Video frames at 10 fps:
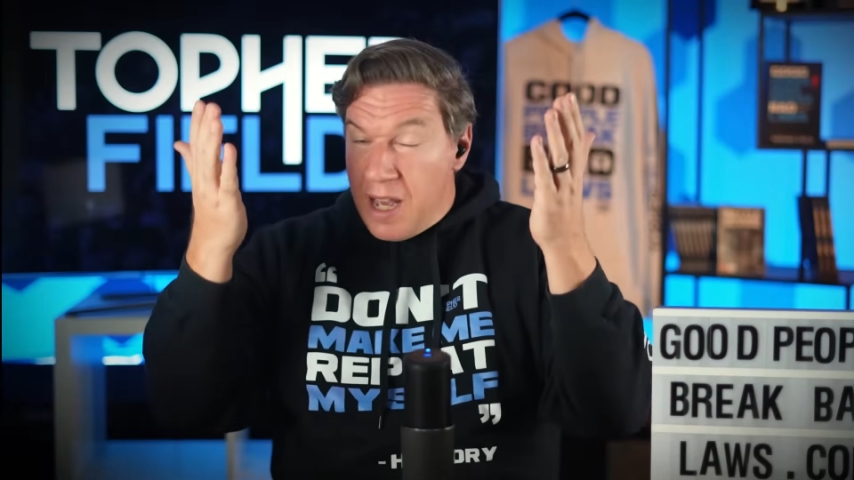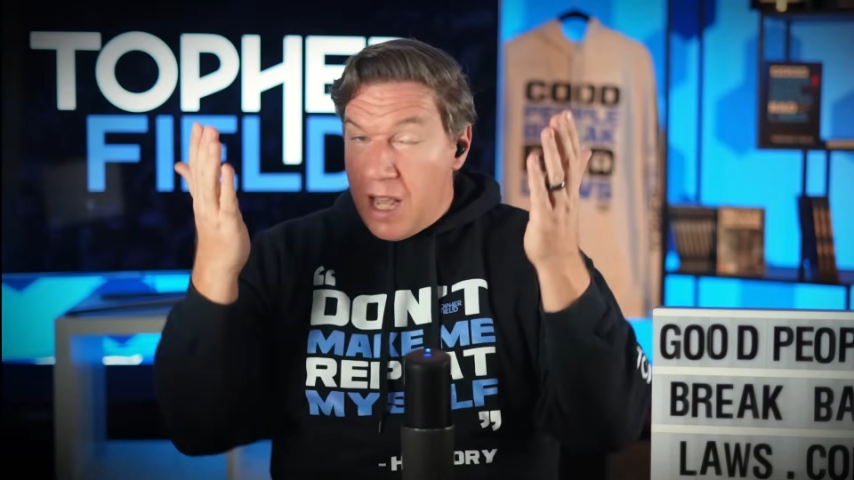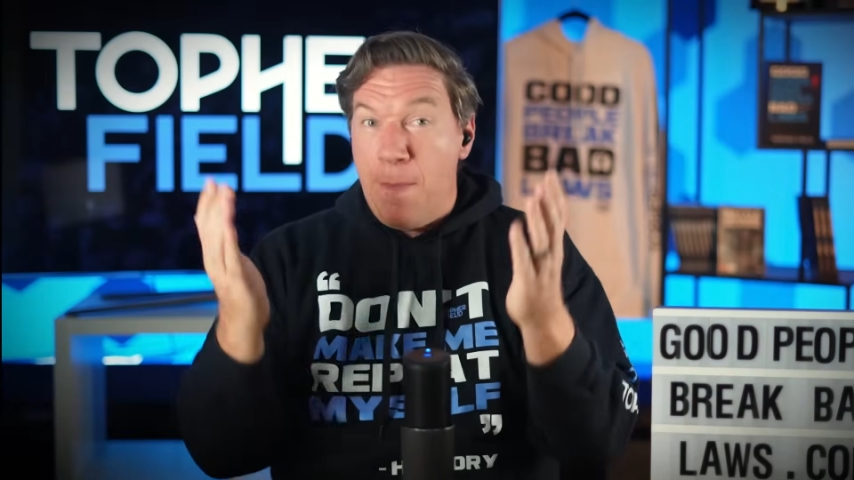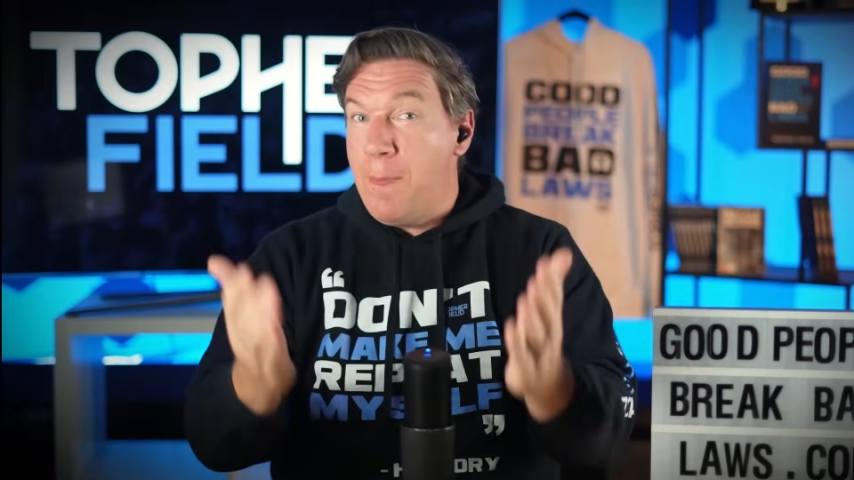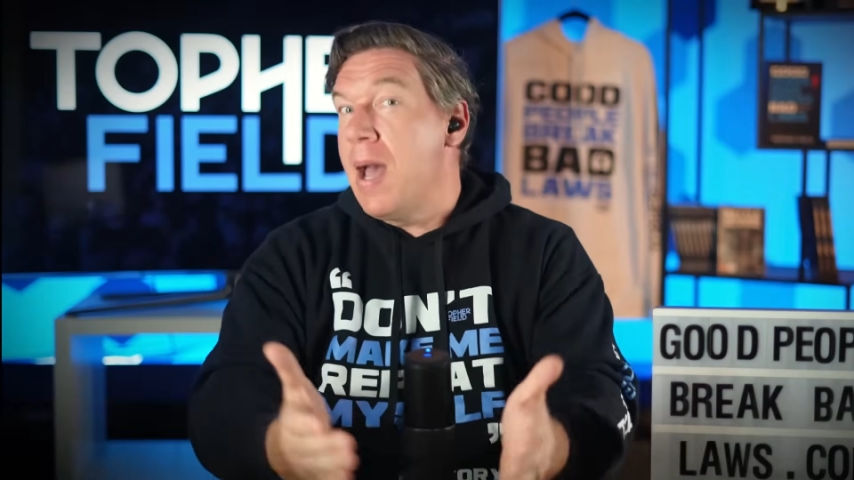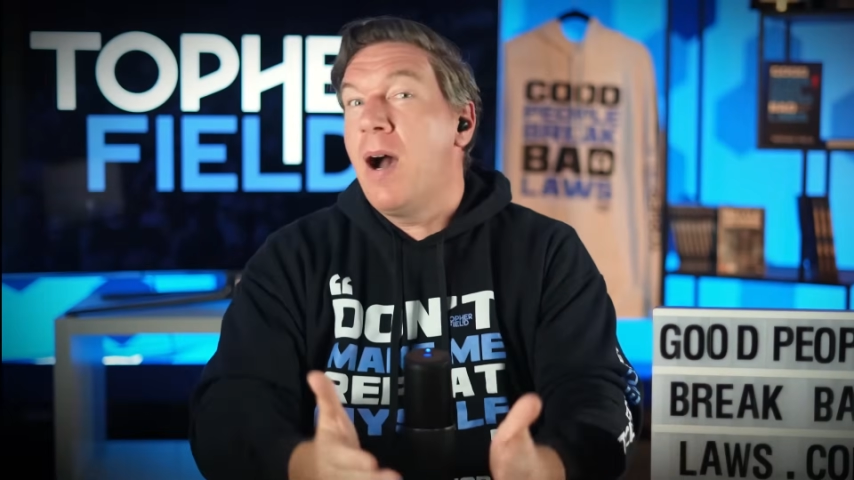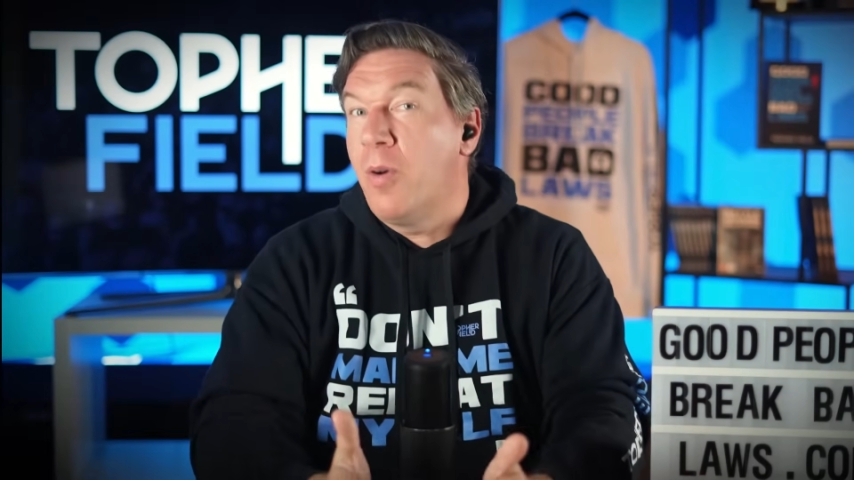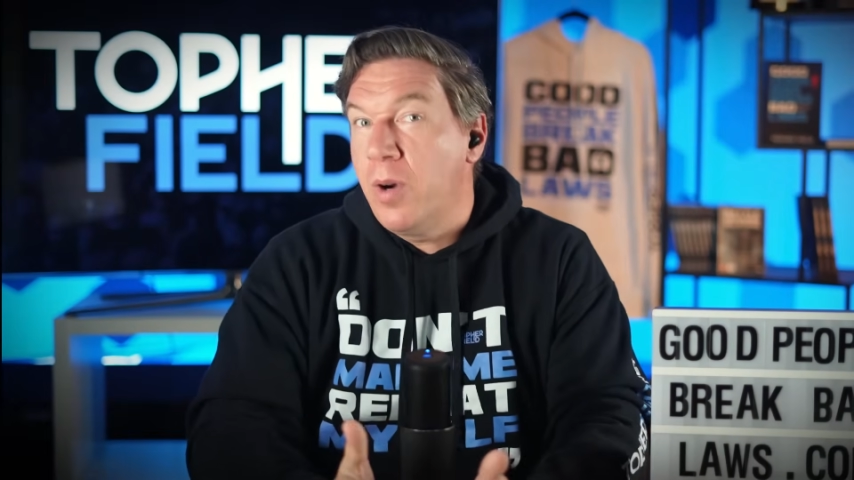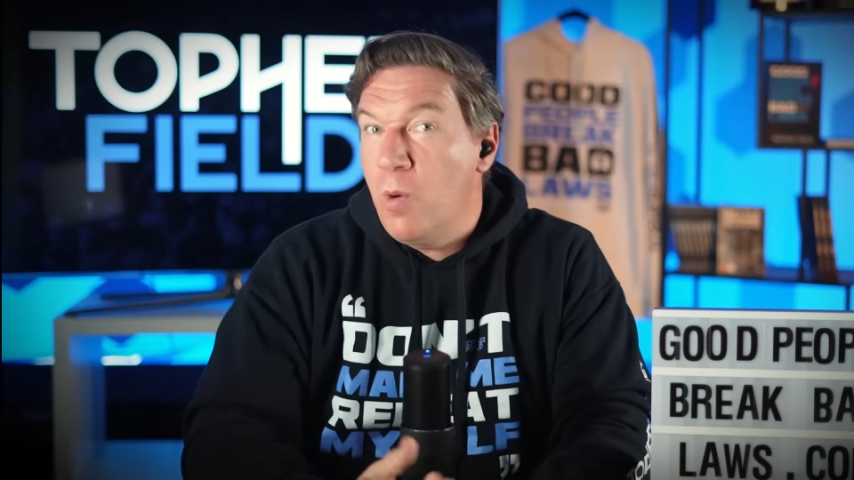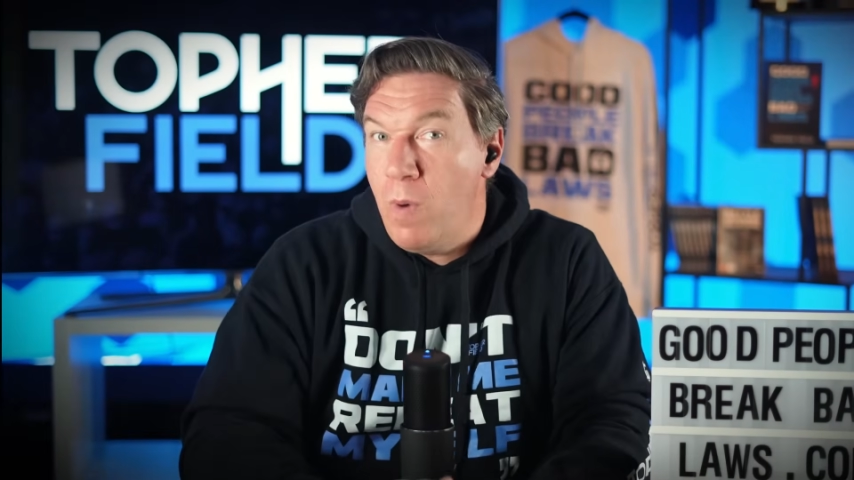
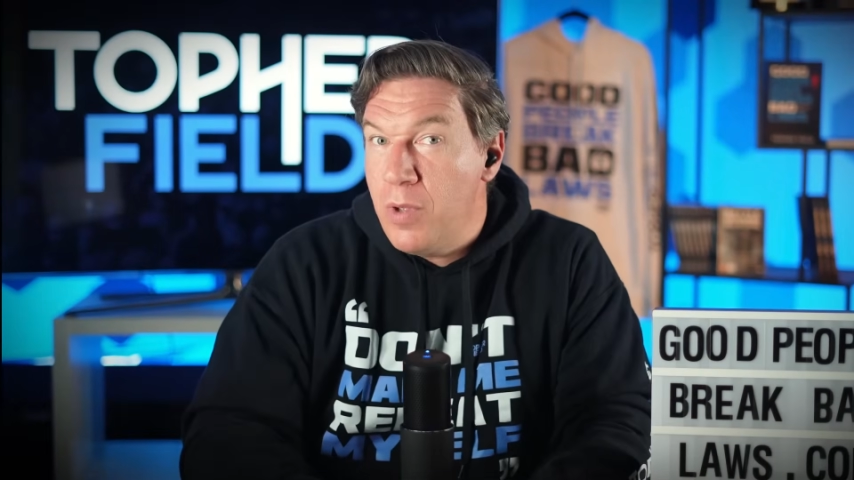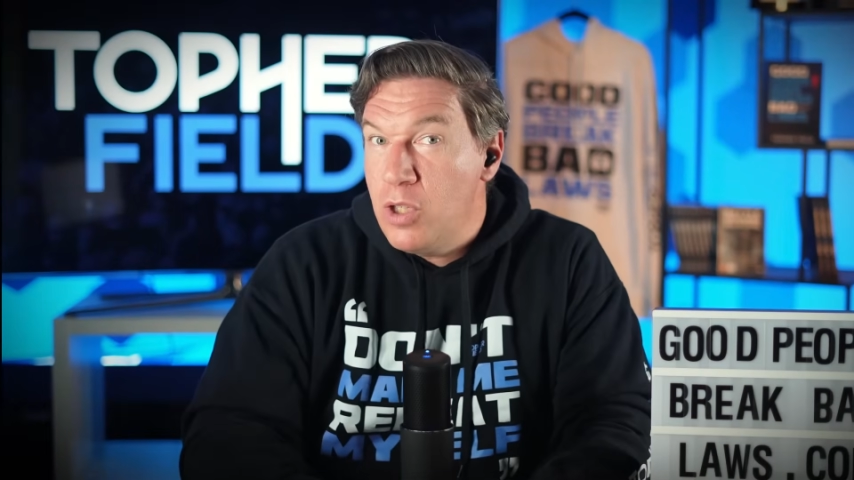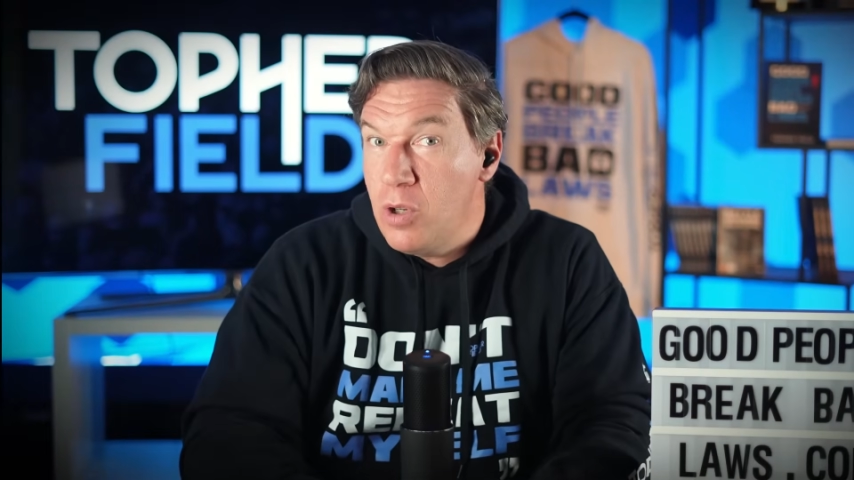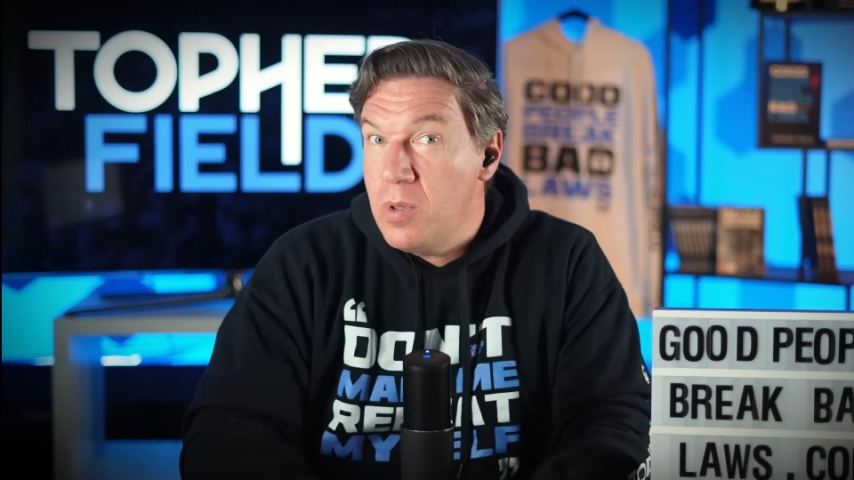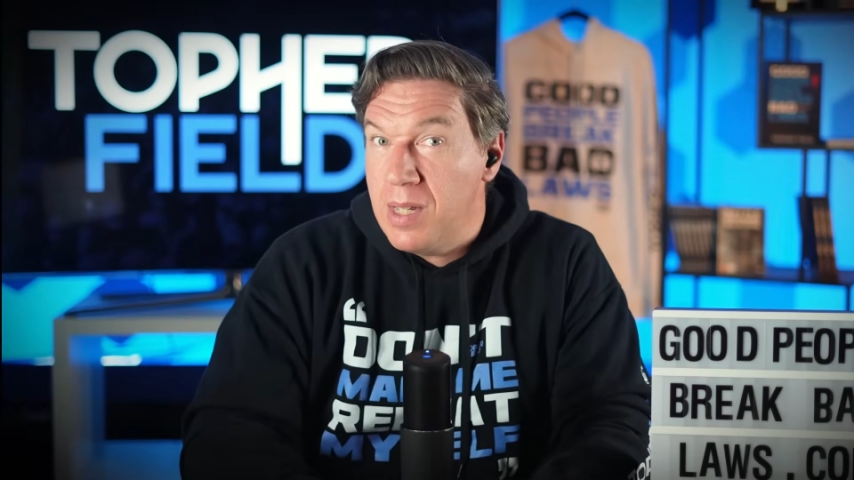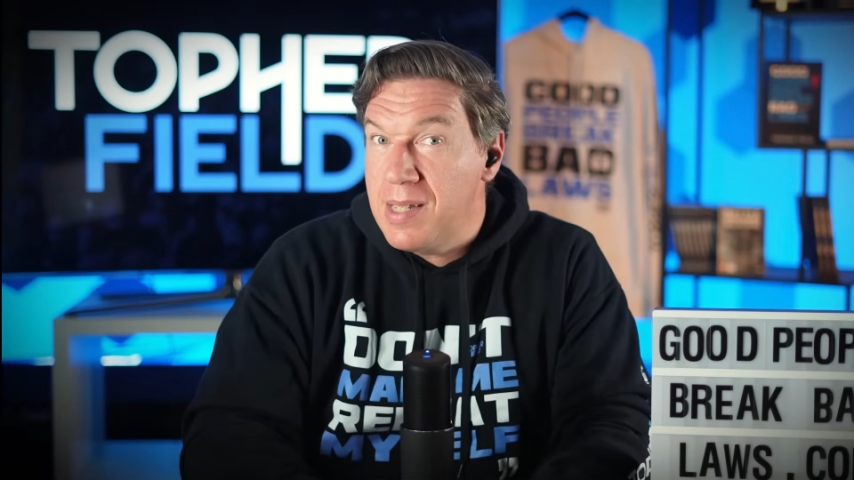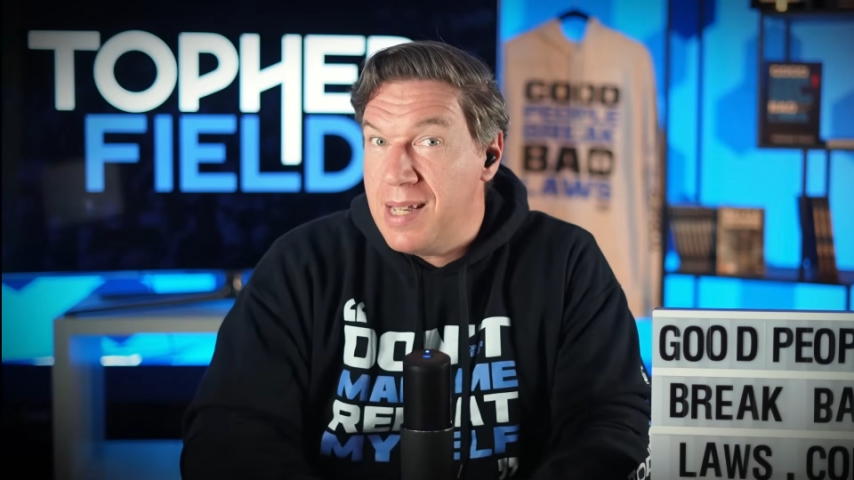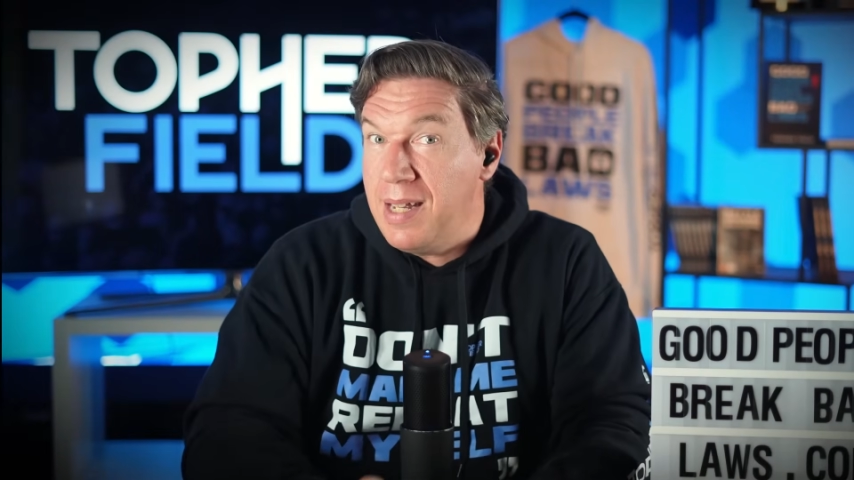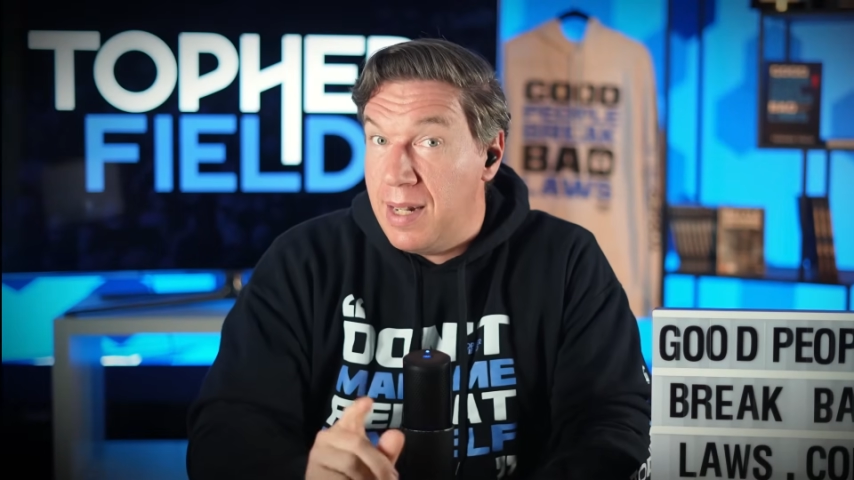empowering women to succeed